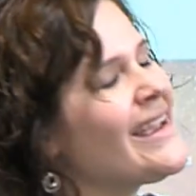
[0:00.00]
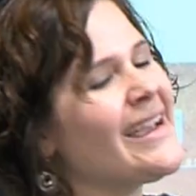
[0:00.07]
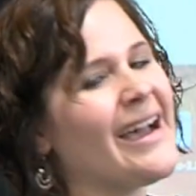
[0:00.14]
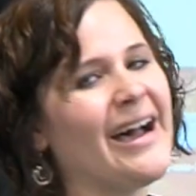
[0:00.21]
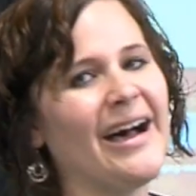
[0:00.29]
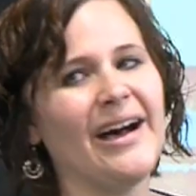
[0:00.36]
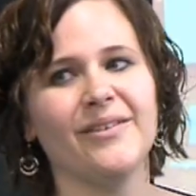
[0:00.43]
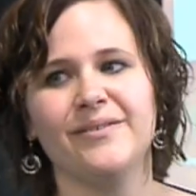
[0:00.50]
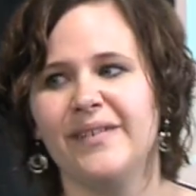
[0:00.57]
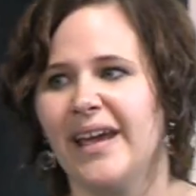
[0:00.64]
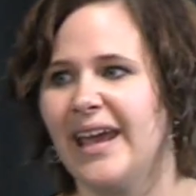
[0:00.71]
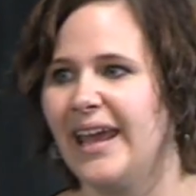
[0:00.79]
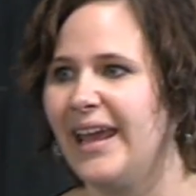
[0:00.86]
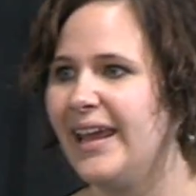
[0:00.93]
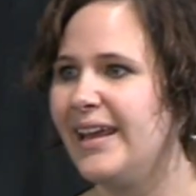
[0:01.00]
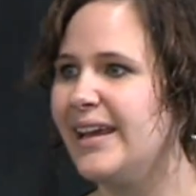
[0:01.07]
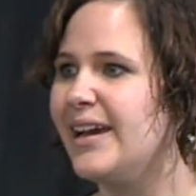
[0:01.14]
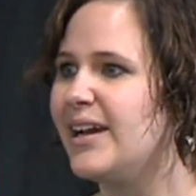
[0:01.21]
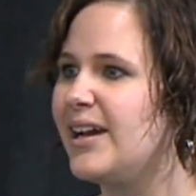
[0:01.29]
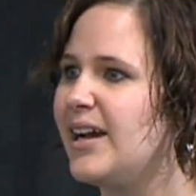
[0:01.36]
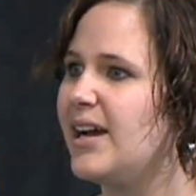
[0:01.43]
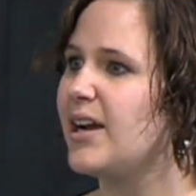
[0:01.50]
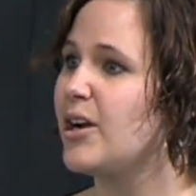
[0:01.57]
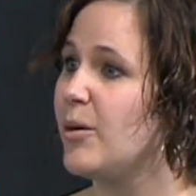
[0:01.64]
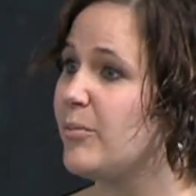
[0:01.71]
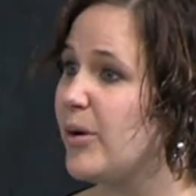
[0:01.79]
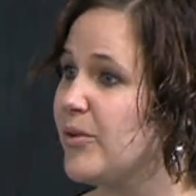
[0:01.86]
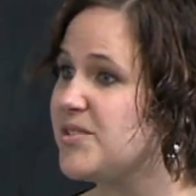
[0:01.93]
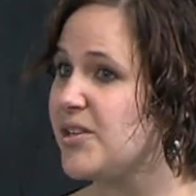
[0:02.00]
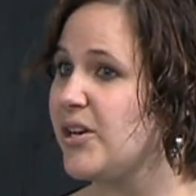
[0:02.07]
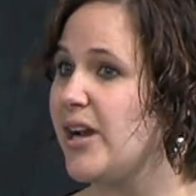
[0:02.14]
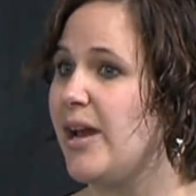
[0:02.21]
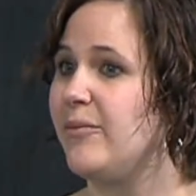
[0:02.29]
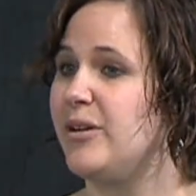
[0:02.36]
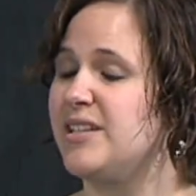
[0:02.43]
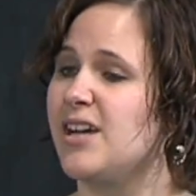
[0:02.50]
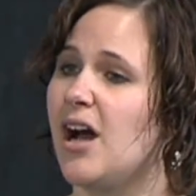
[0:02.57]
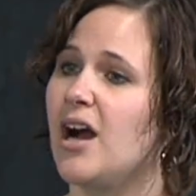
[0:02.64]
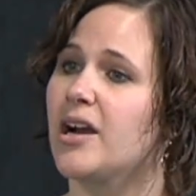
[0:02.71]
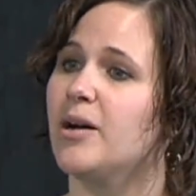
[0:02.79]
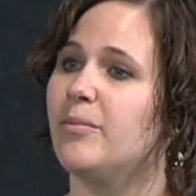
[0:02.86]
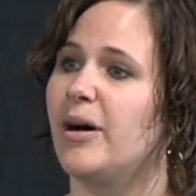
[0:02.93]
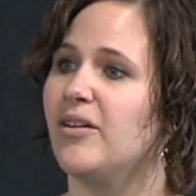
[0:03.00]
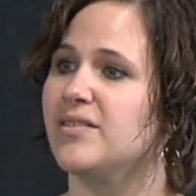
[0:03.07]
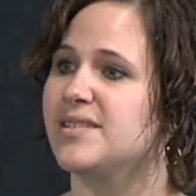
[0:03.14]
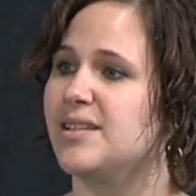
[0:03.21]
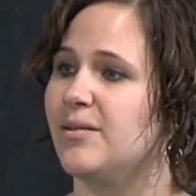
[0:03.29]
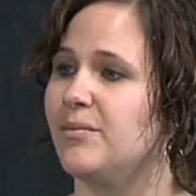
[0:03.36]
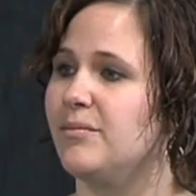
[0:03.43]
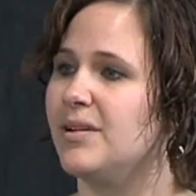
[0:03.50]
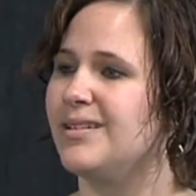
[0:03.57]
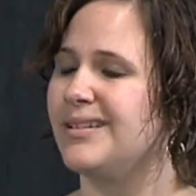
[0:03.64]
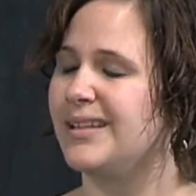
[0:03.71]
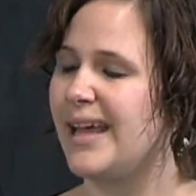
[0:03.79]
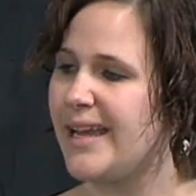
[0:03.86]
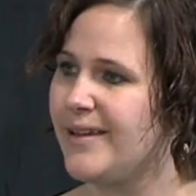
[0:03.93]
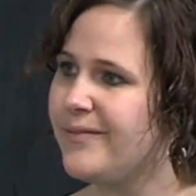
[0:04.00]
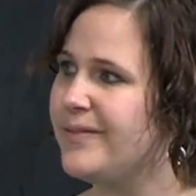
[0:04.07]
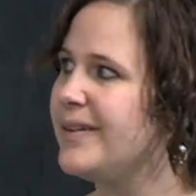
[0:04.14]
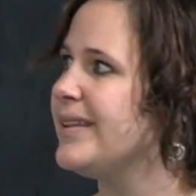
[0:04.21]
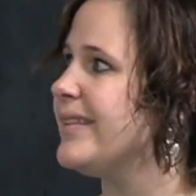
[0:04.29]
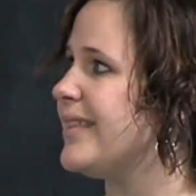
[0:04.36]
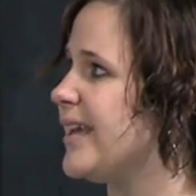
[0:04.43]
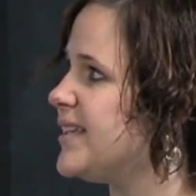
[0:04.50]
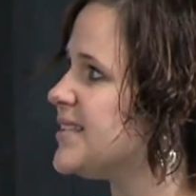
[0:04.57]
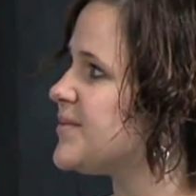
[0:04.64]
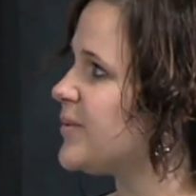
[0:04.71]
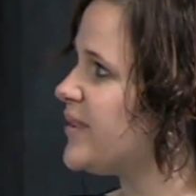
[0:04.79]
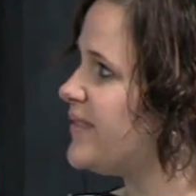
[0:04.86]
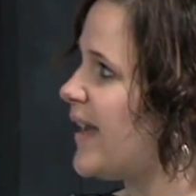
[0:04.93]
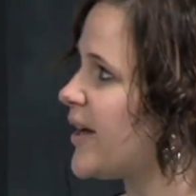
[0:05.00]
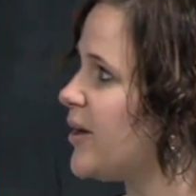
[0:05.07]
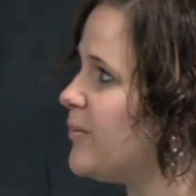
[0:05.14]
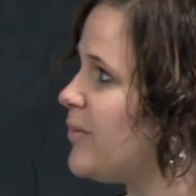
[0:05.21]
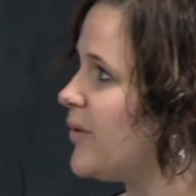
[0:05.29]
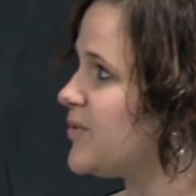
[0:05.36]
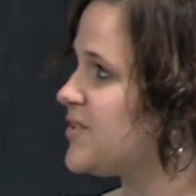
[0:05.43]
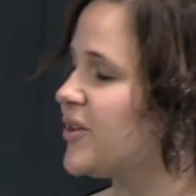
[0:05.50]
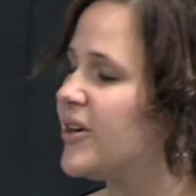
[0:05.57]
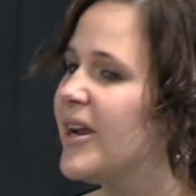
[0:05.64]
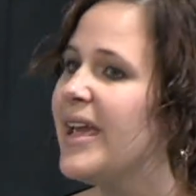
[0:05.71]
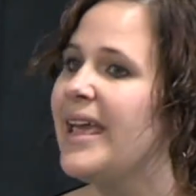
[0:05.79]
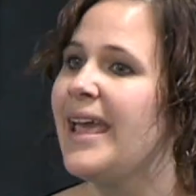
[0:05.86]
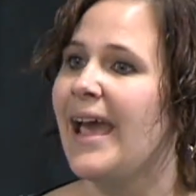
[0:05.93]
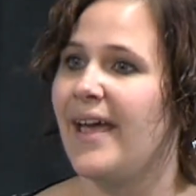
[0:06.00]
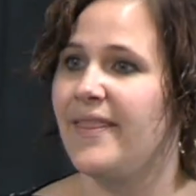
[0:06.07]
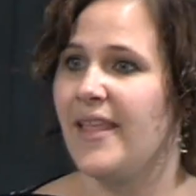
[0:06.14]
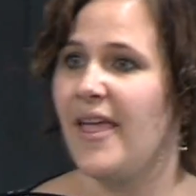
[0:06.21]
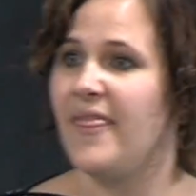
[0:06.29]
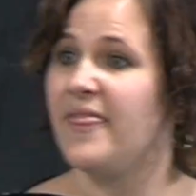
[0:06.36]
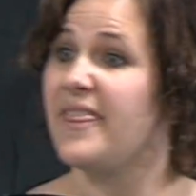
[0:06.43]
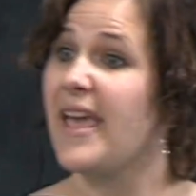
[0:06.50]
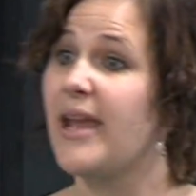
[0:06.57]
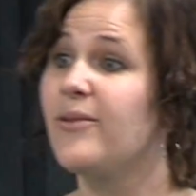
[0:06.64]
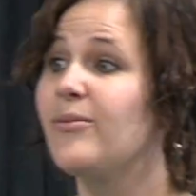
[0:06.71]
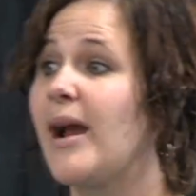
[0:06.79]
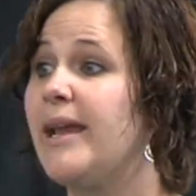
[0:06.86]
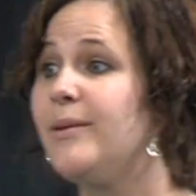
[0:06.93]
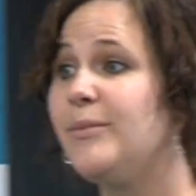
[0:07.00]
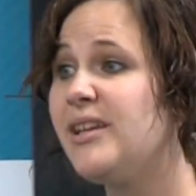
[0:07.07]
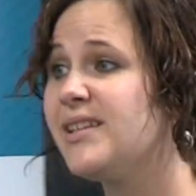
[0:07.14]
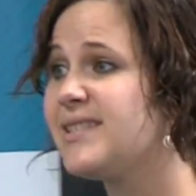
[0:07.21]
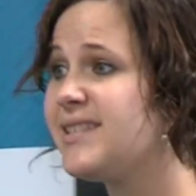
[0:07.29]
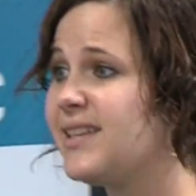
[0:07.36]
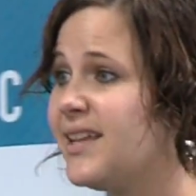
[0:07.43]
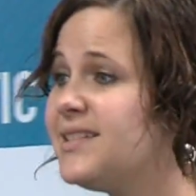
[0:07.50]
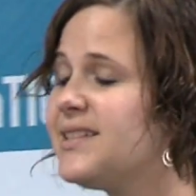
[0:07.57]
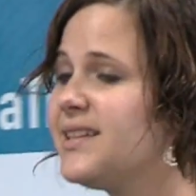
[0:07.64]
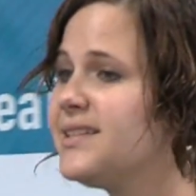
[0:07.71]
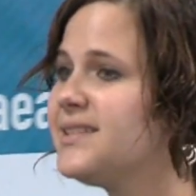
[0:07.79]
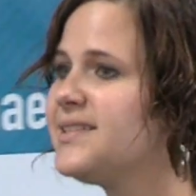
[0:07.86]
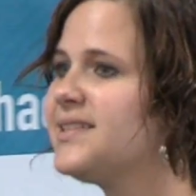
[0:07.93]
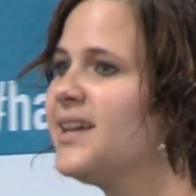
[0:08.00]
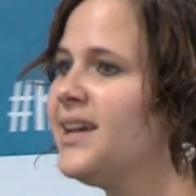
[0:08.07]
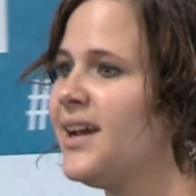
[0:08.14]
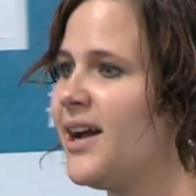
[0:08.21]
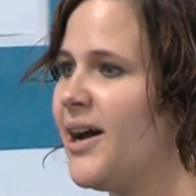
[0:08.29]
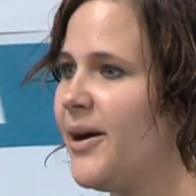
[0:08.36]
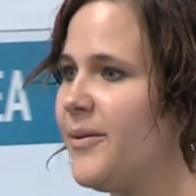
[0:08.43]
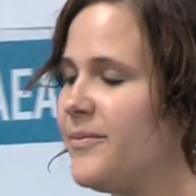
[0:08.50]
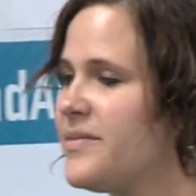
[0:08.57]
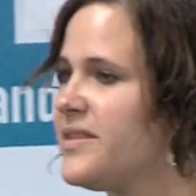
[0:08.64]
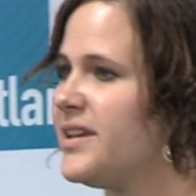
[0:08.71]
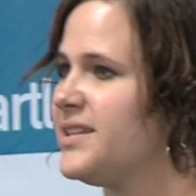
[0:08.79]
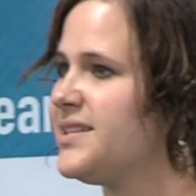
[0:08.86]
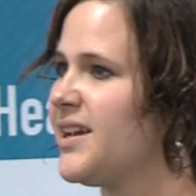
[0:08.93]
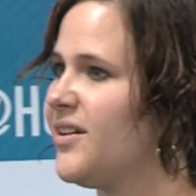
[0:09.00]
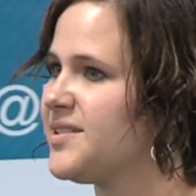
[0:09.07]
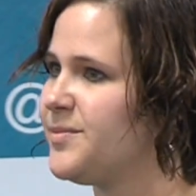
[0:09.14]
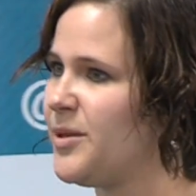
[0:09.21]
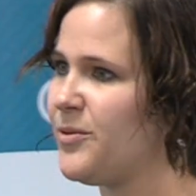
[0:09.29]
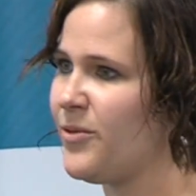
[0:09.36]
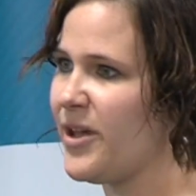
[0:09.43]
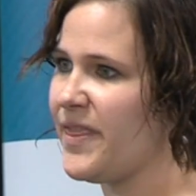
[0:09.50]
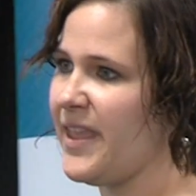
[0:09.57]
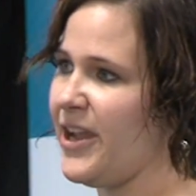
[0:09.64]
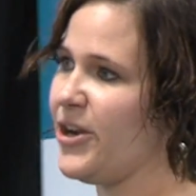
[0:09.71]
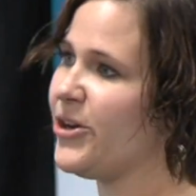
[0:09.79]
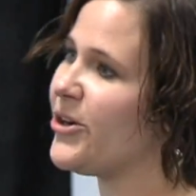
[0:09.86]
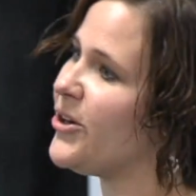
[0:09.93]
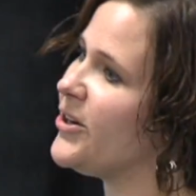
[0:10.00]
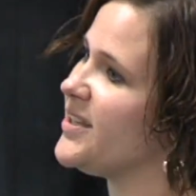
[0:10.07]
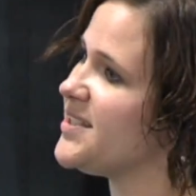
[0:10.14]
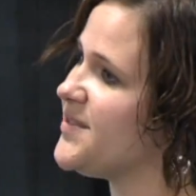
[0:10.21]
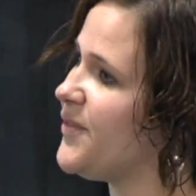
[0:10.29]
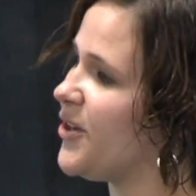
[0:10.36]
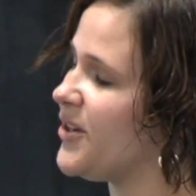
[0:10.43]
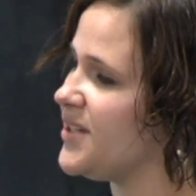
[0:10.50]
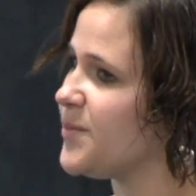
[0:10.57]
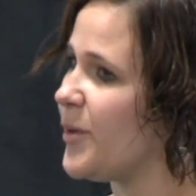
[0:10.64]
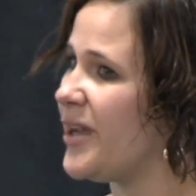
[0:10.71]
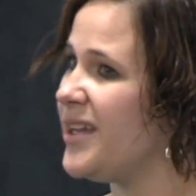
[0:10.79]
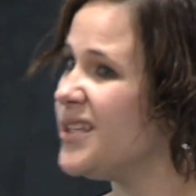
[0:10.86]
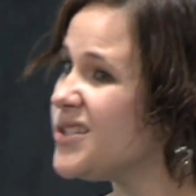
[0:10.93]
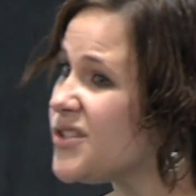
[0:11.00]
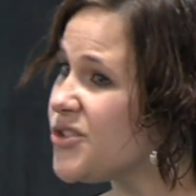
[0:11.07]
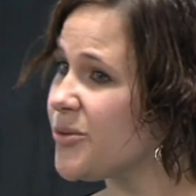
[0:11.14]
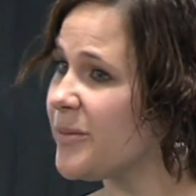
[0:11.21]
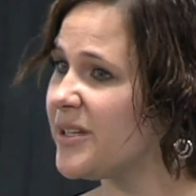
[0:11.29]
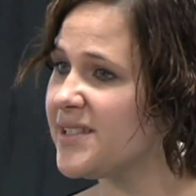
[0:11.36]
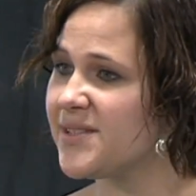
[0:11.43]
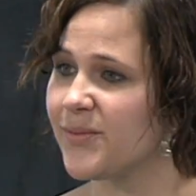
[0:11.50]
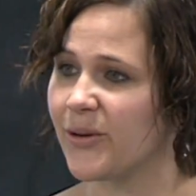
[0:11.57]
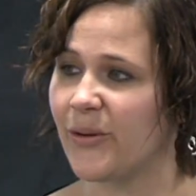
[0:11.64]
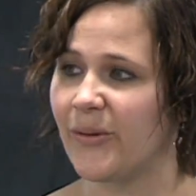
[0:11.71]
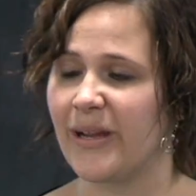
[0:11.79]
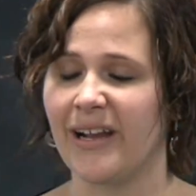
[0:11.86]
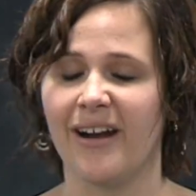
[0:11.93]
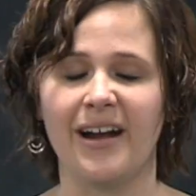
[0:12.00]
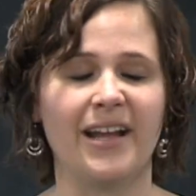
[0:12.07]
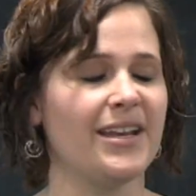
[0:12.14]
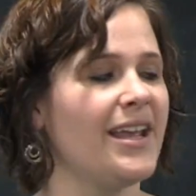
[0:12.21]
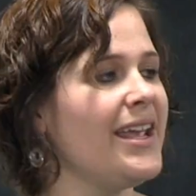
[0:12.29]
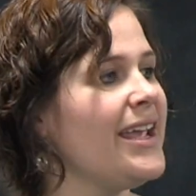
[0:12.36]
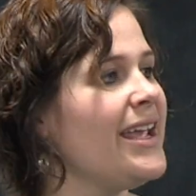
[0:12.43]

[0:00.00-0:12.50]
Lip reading: of a composer, and we talk about some life things with that composer, and then they write me a sentence that tells me what they heard as far as what instruments were going on,